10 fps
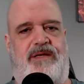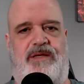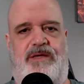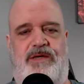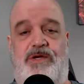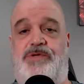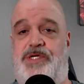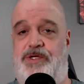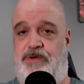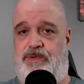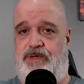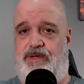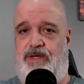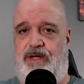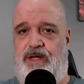YouTube.
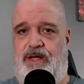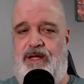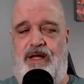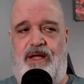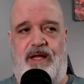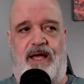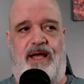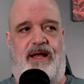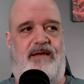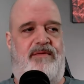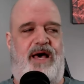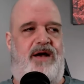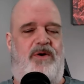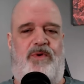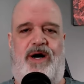And I don't
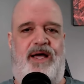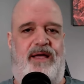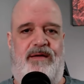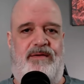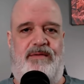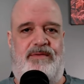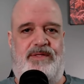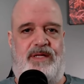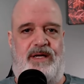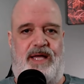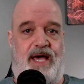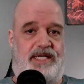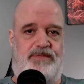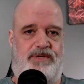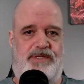know why
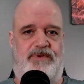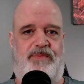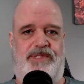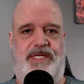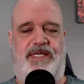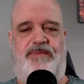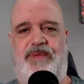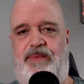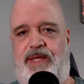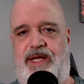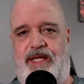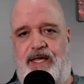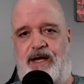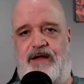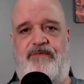X wasn't represented. Maybe they didn't
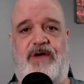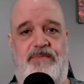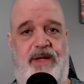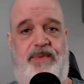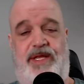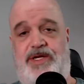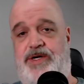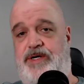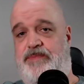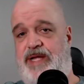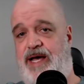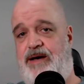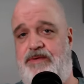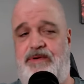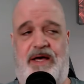get an invite. Maybe they turned him
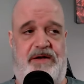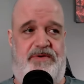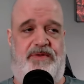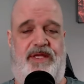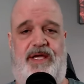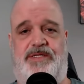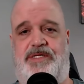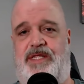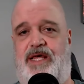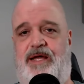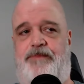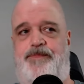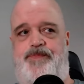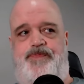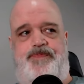down. I don't know the answer to that.
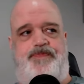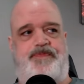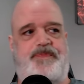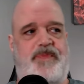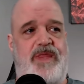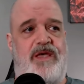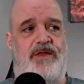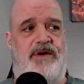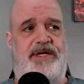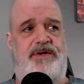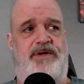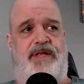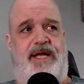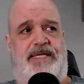Though I do know that X